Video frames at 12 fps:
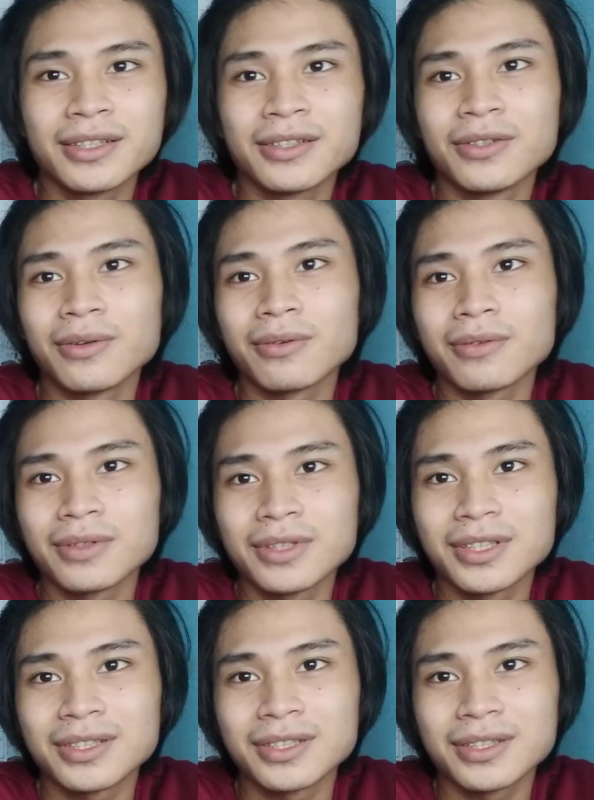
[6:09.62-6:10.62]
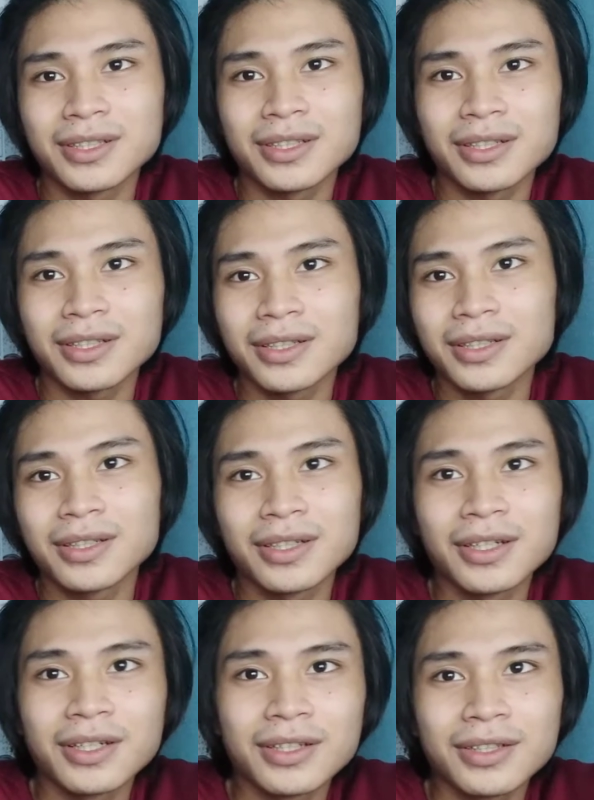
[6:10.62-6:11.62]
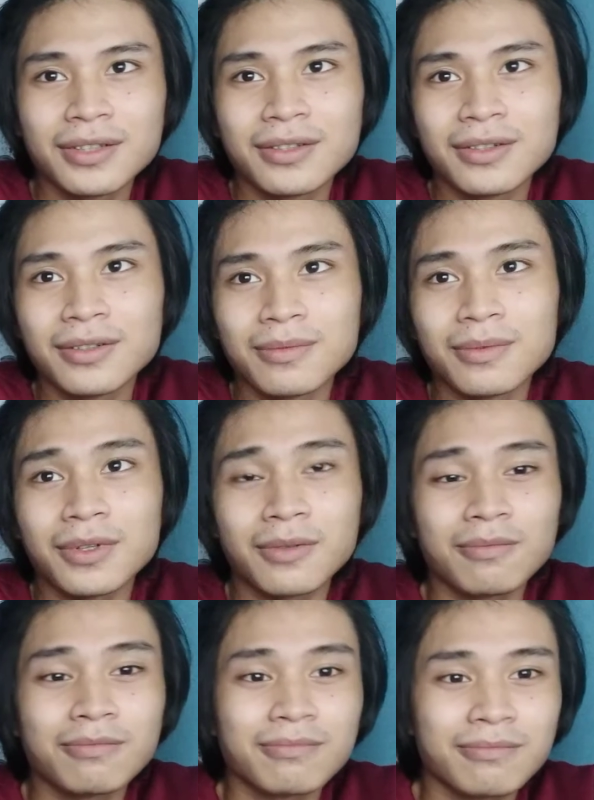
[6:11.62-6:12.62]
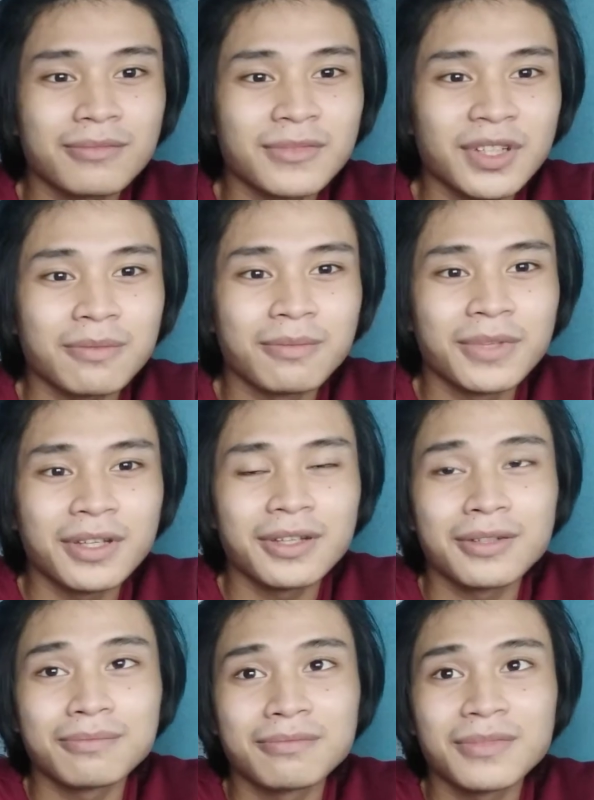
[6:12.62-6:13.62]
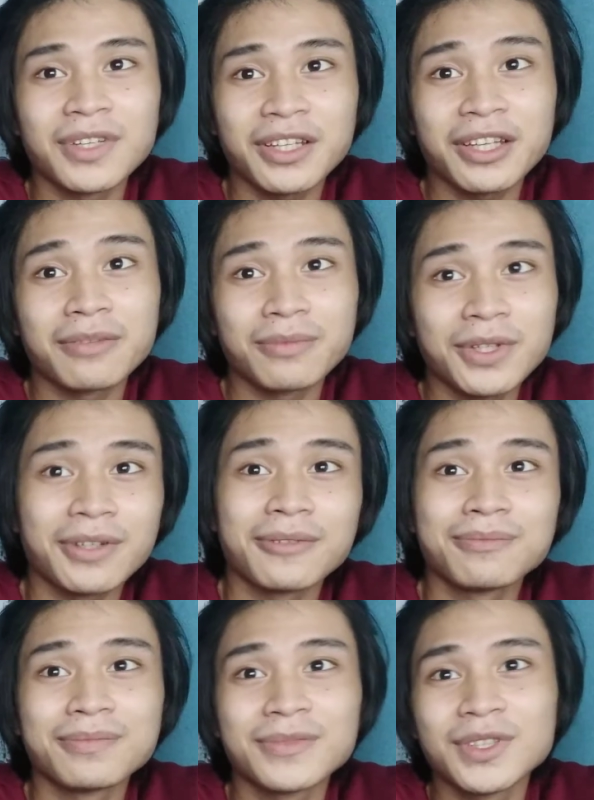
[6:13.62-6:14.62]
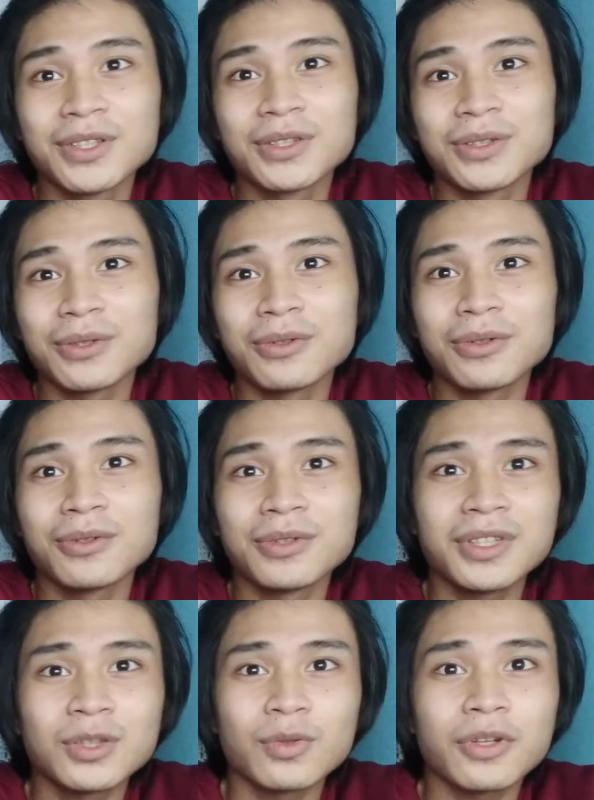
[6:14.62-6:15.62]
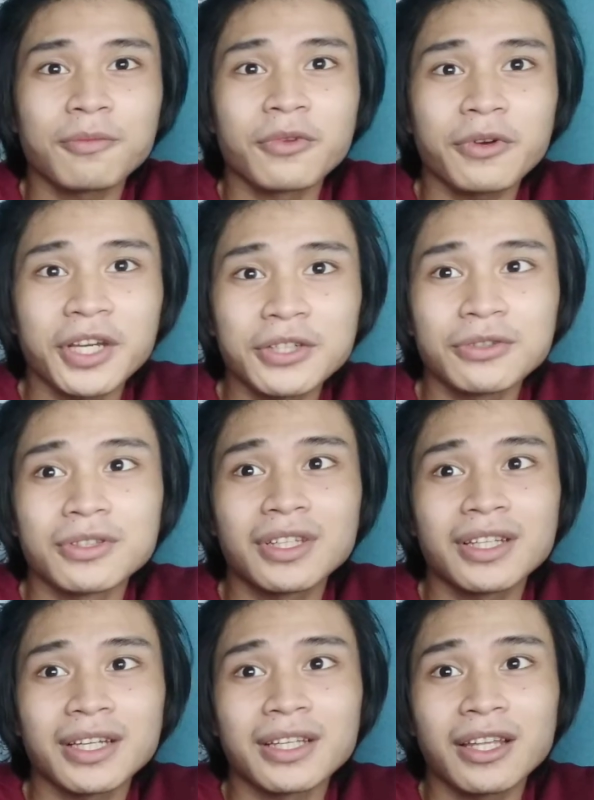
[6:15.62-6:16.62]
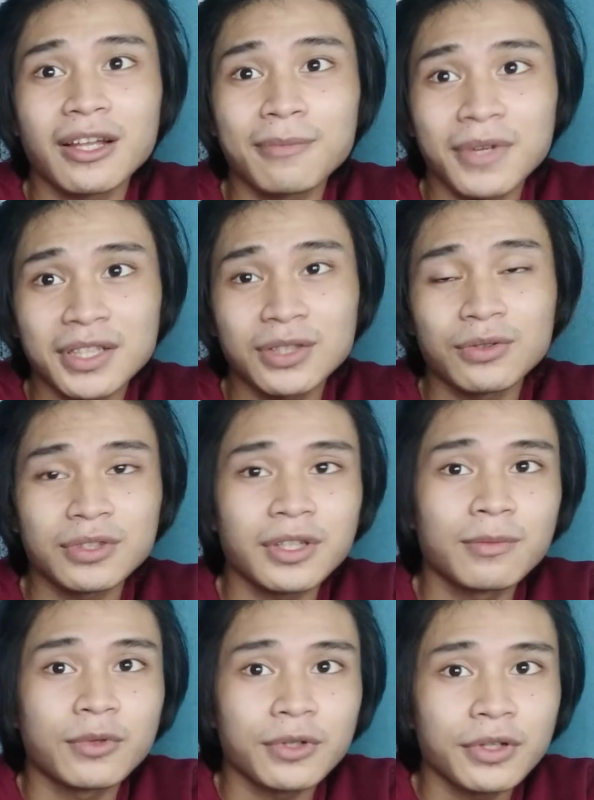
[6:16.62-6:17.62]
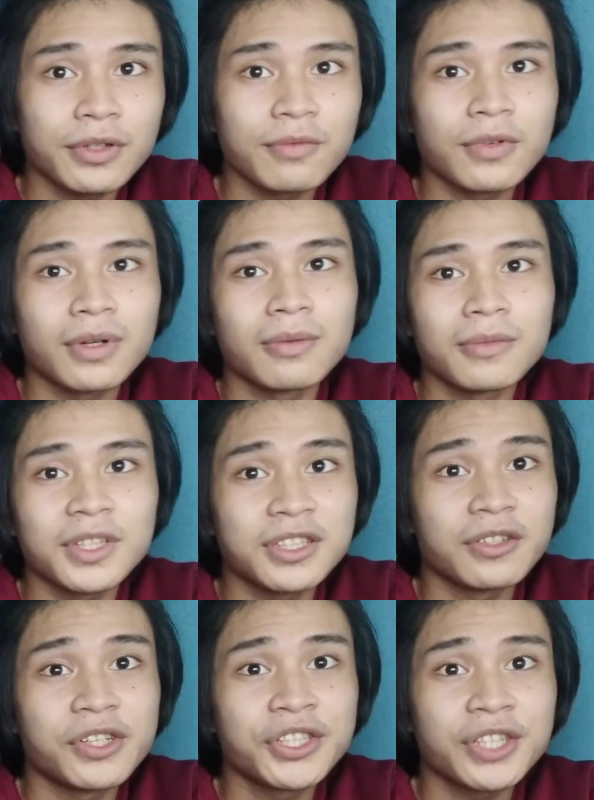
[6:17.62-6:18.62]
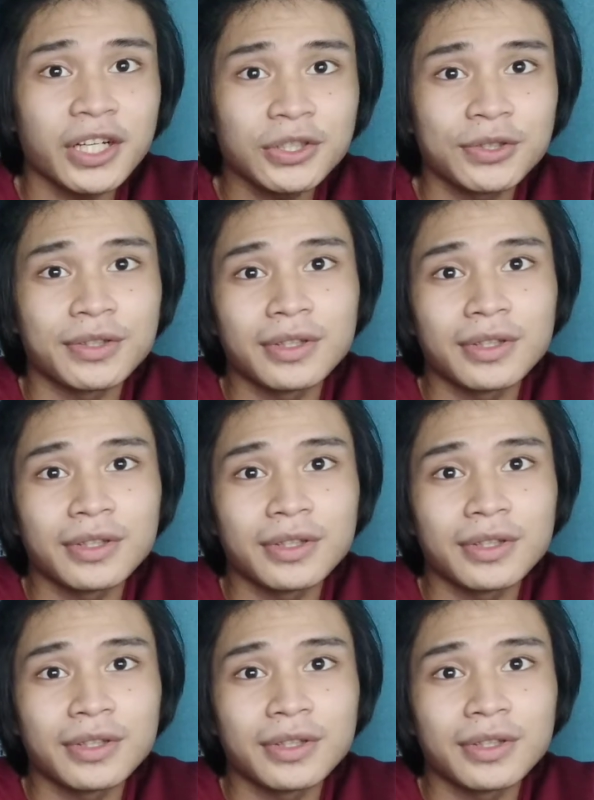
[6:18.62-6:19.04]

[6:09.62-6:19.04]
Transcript: Joke, just kidding. But it can be. So this is one application that can help us to save the earth from its destruction.